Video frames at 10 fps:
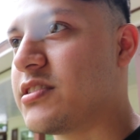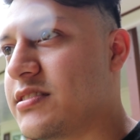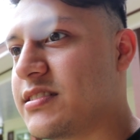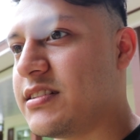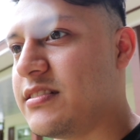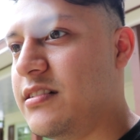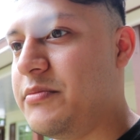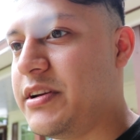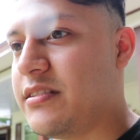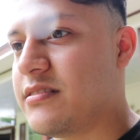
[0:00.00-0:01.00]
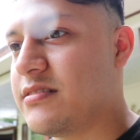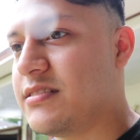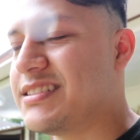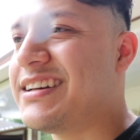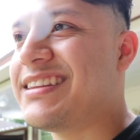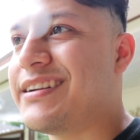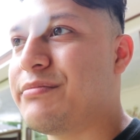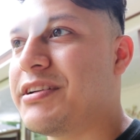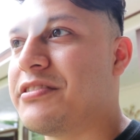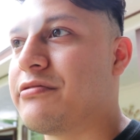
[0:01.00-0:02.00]
because I mean, it's not that
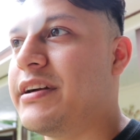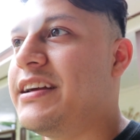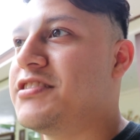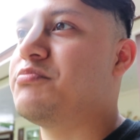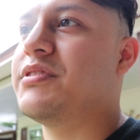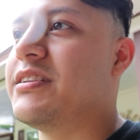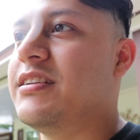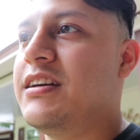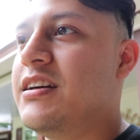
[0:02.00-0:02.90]
I'm gonna race, but